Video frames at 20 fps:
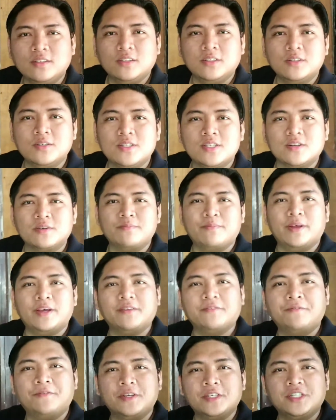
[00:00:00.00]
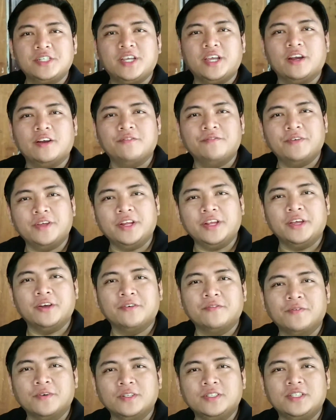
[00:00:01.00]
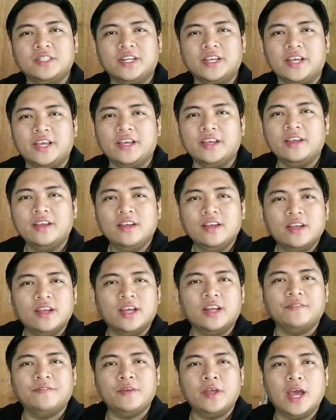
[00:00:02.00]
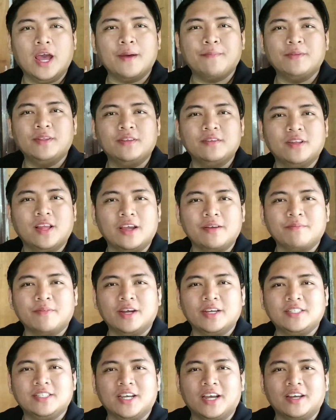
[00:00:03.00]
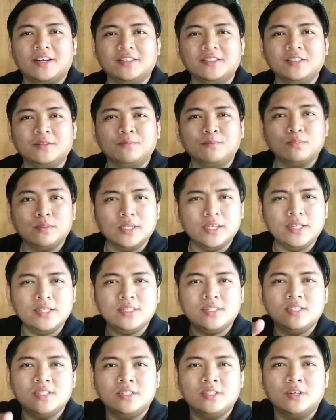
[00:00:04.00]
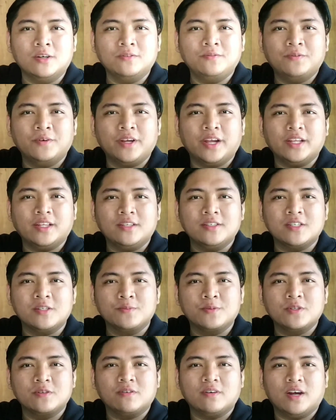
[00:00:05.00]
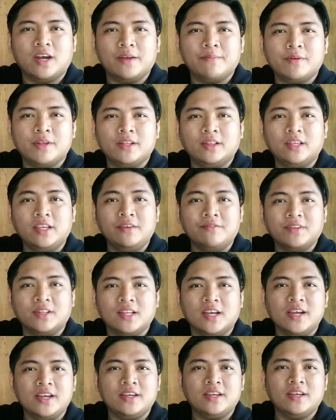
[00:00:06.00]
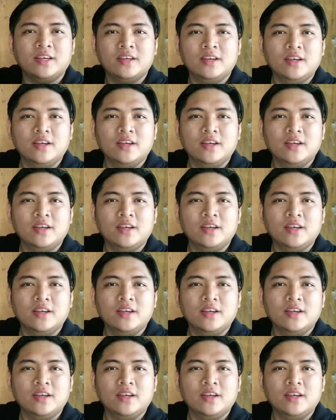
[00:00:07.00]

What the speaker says: concludes our betta fish care video for today. And if you happen to like my channel, please don't forget to subscribe and leave a like